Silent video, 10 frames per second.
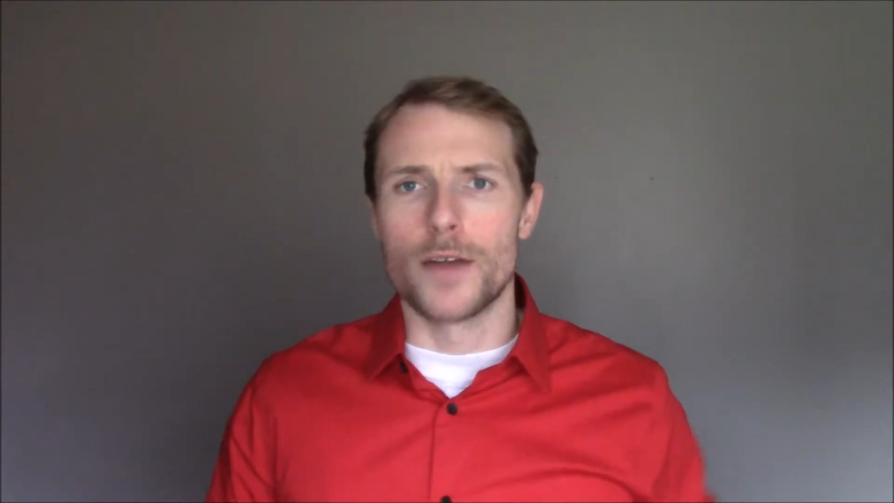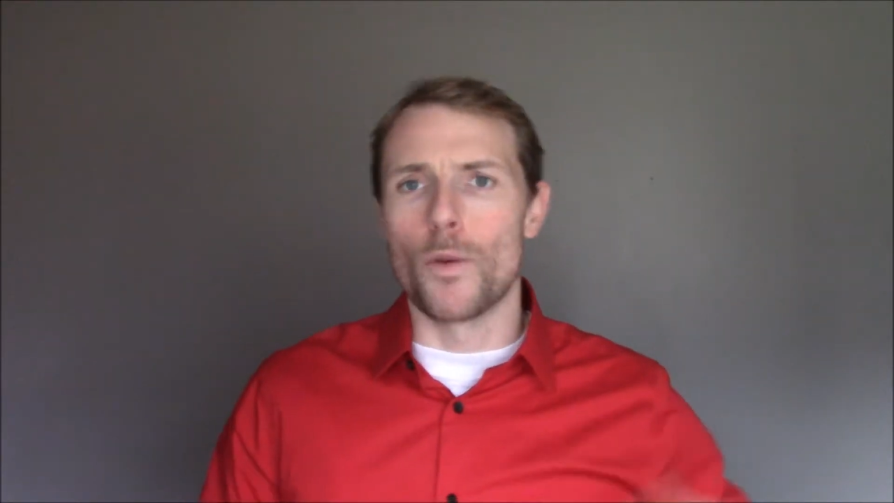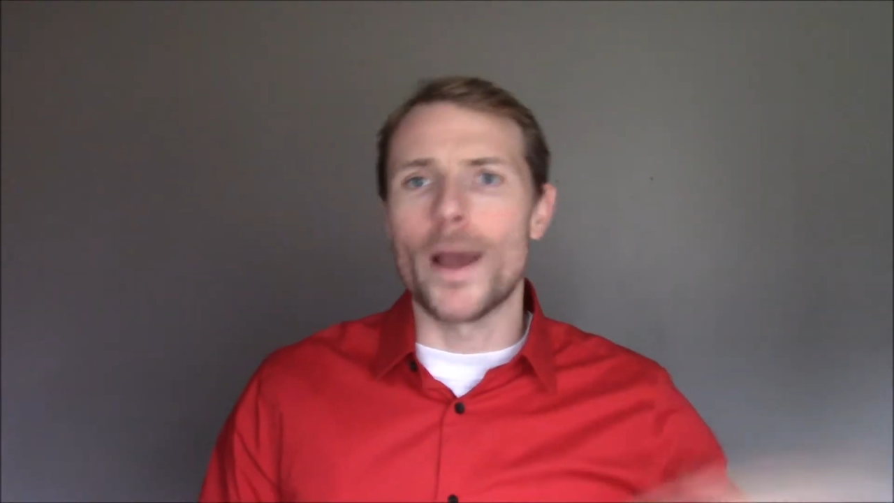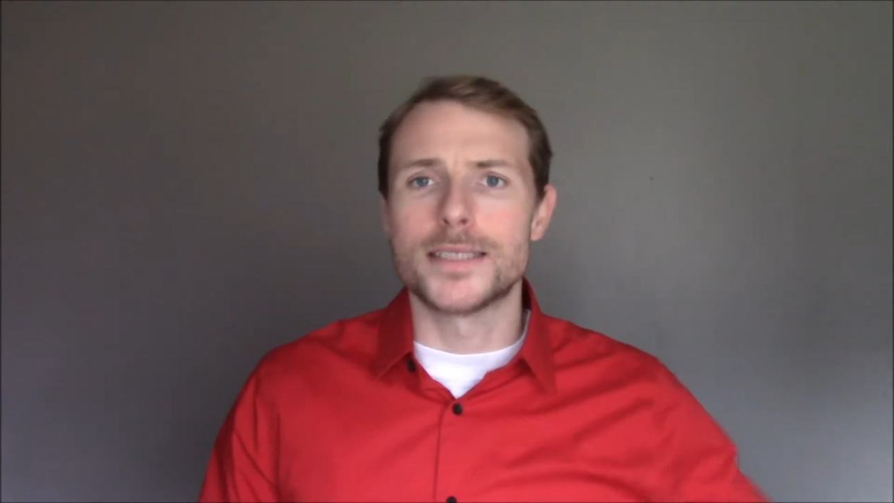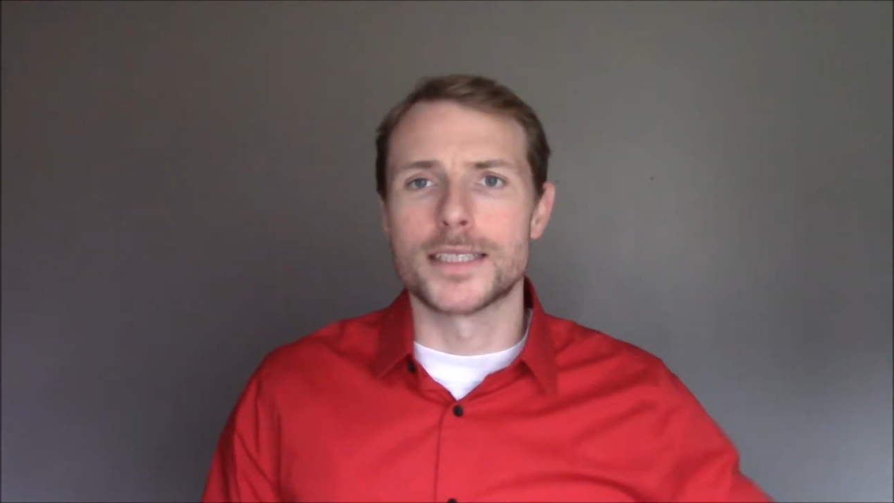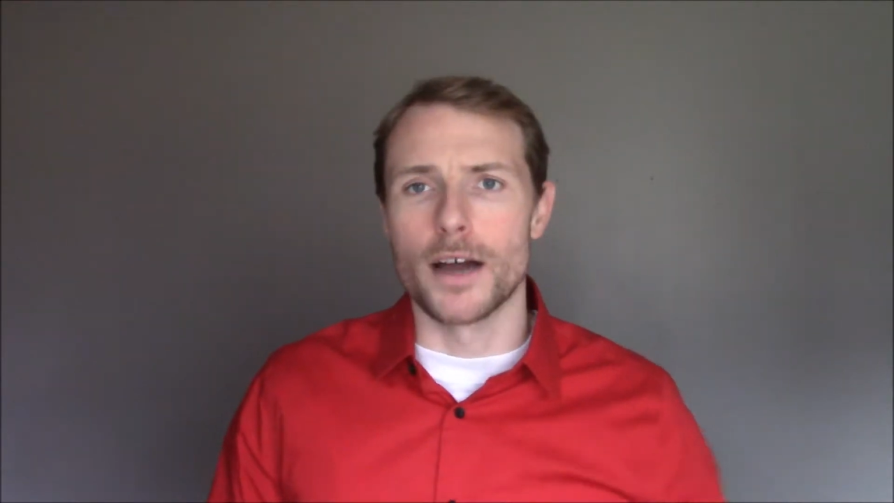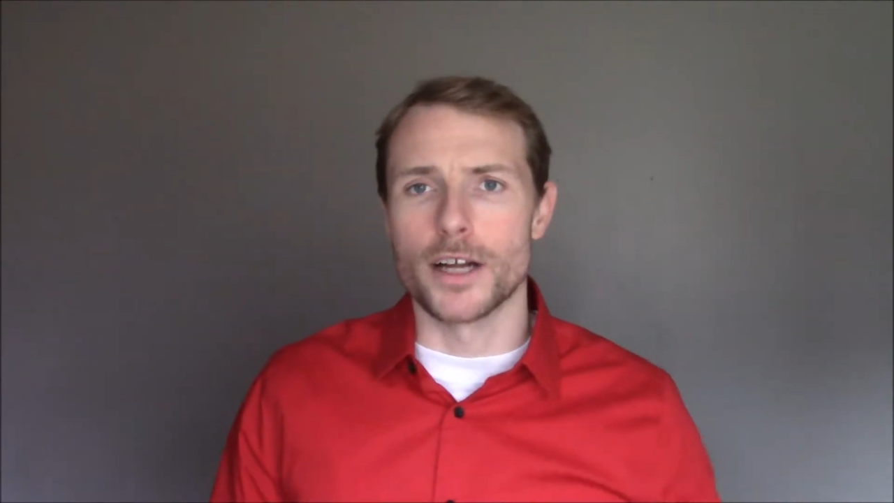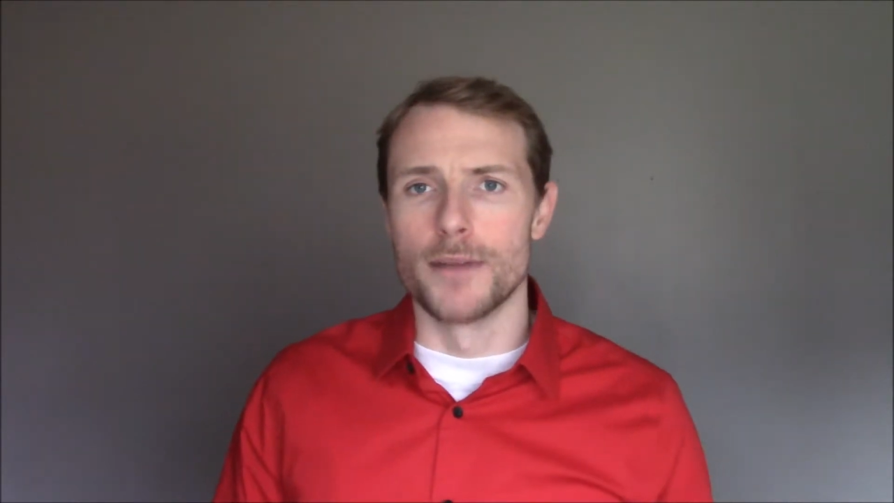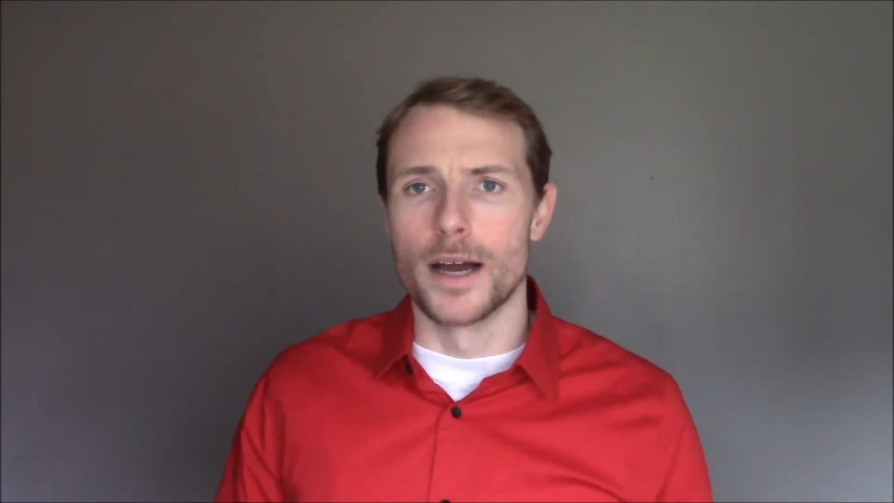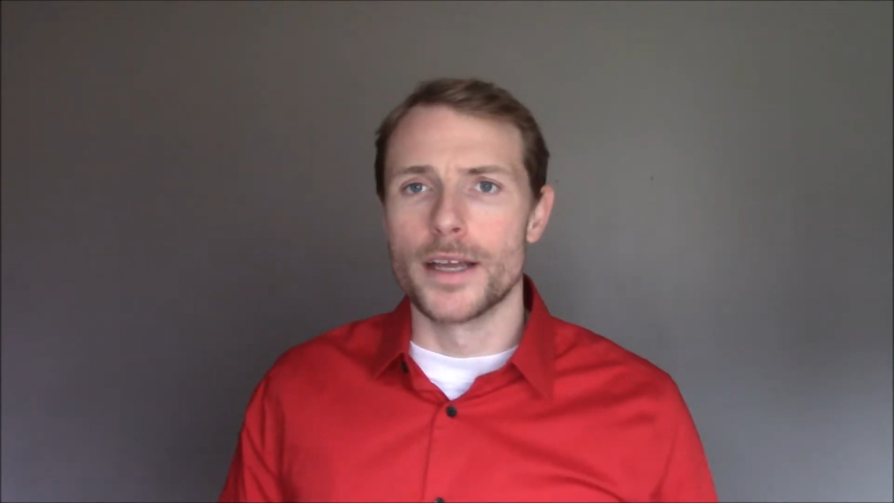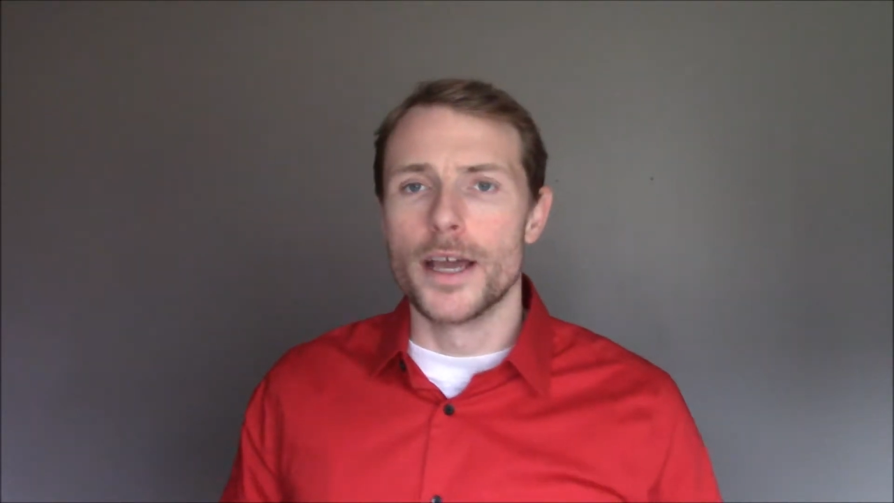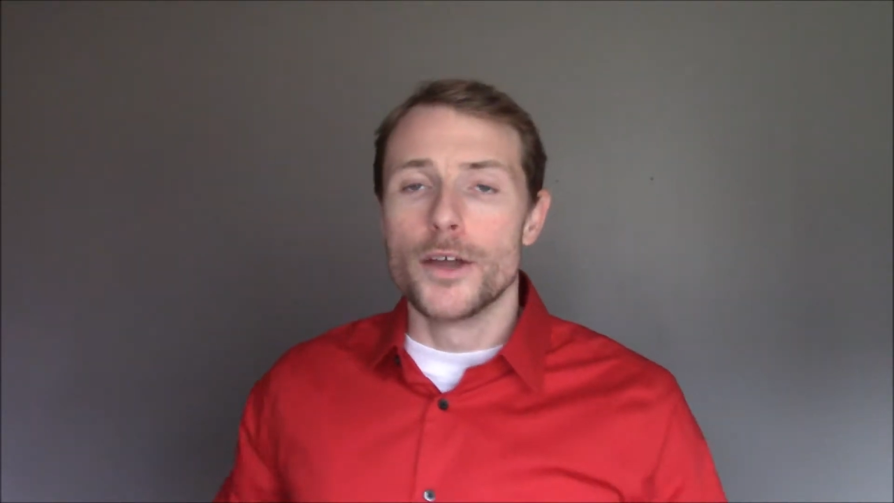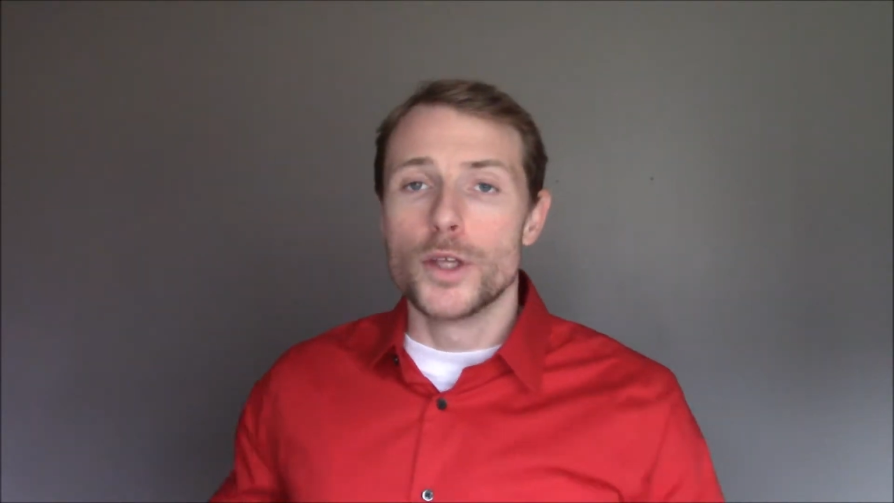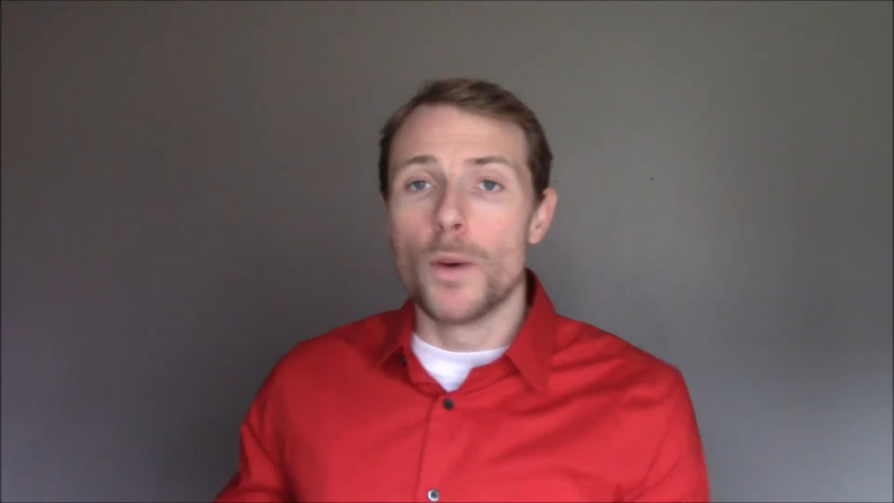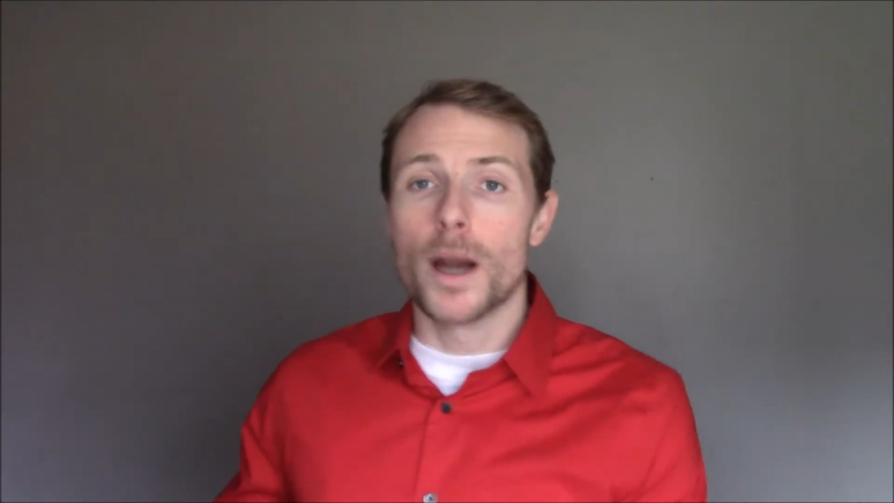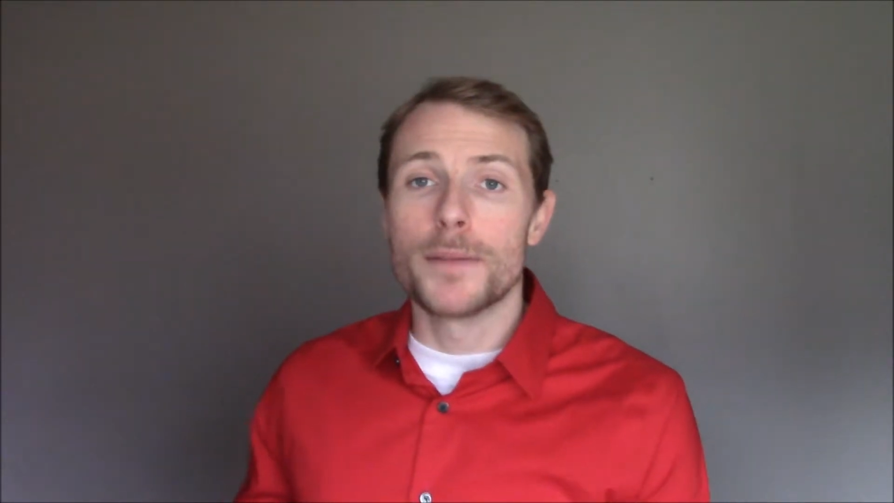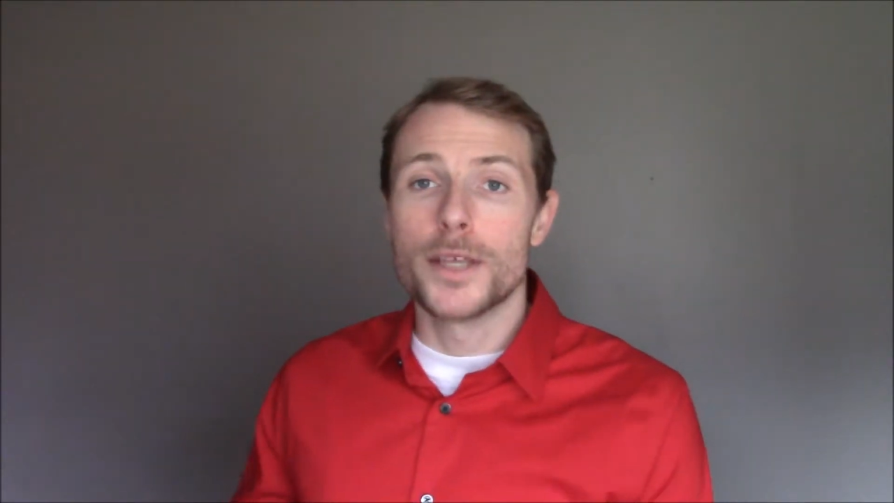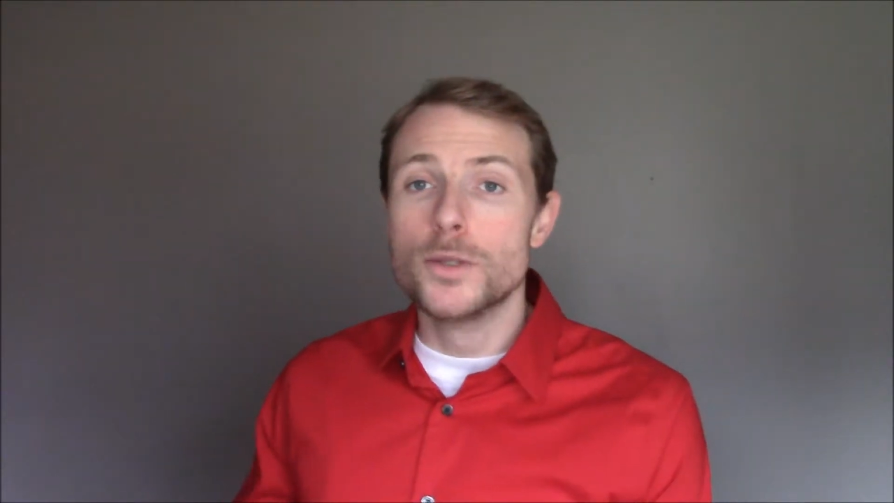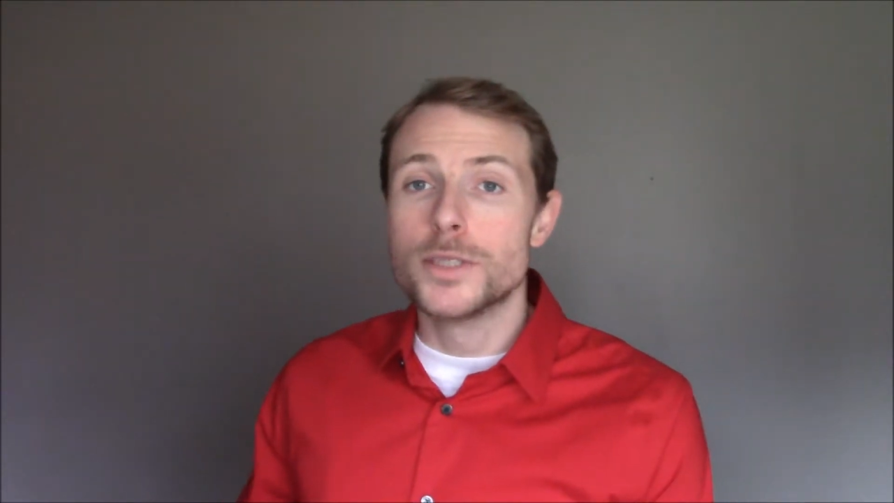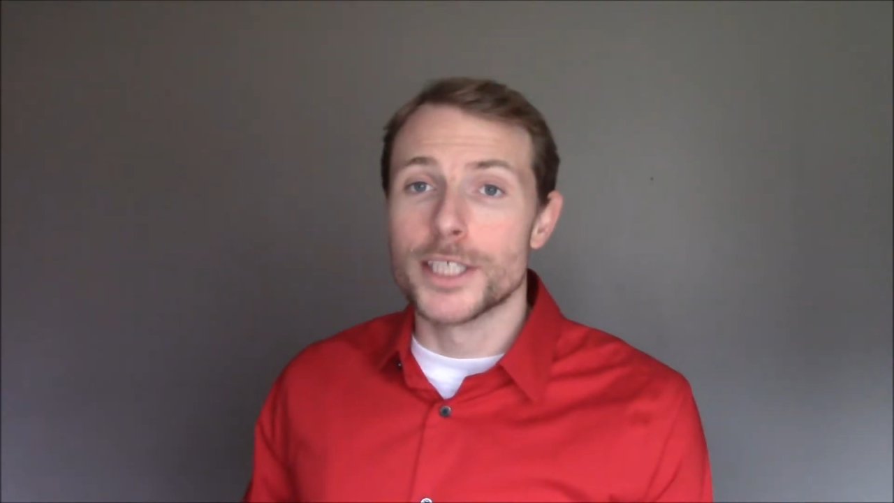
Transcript: and wasting all your money. You want to be using